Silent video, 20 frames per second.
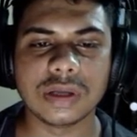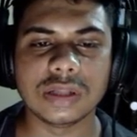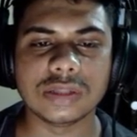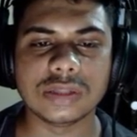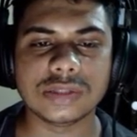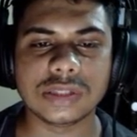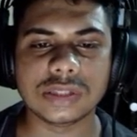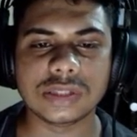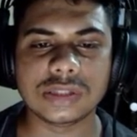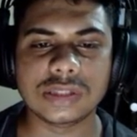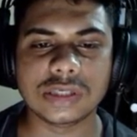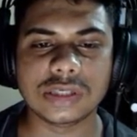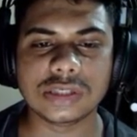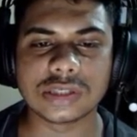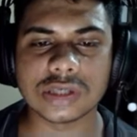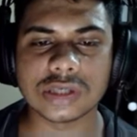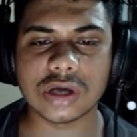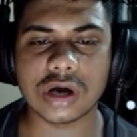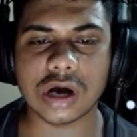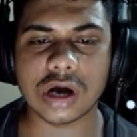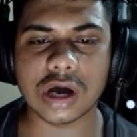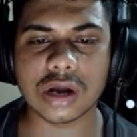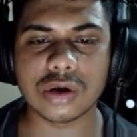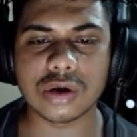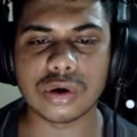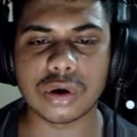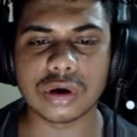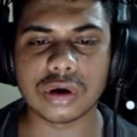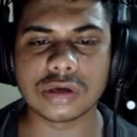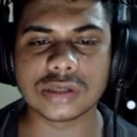these are
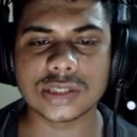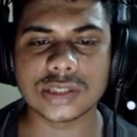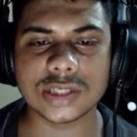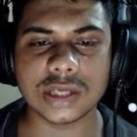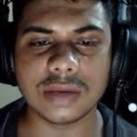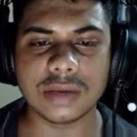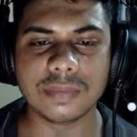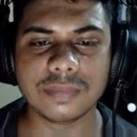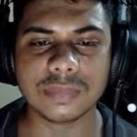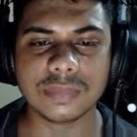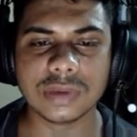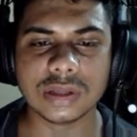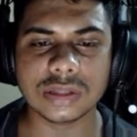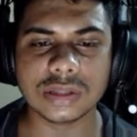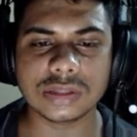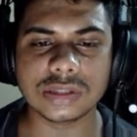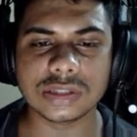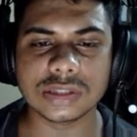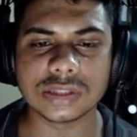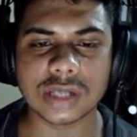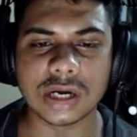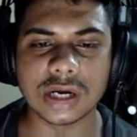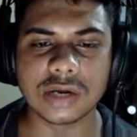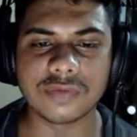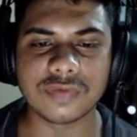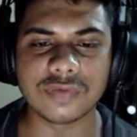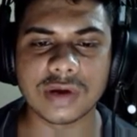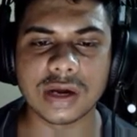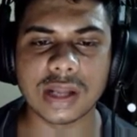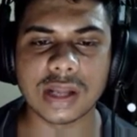not same, these are
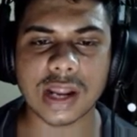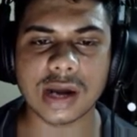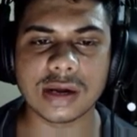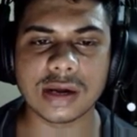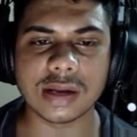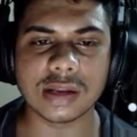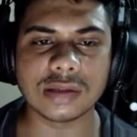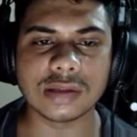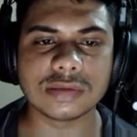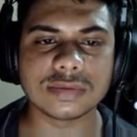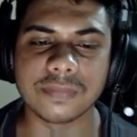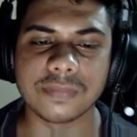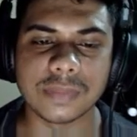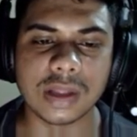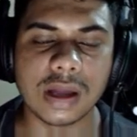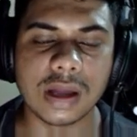different directories.